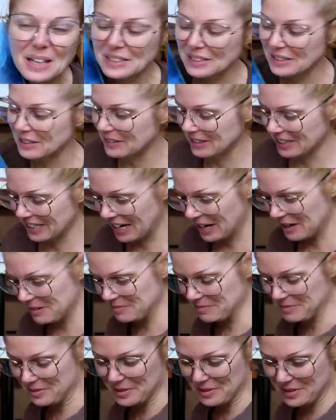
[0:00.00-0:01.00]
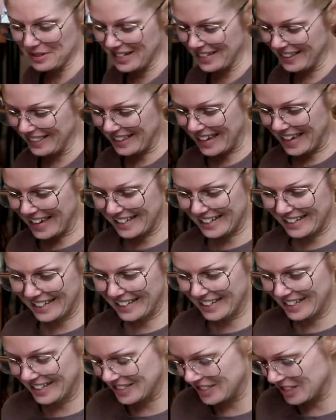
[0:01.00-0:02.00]
Look at how pretty that
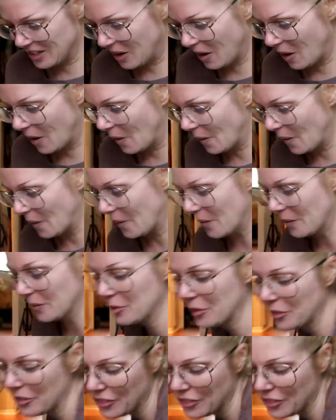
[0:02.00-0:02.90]
is. Oh,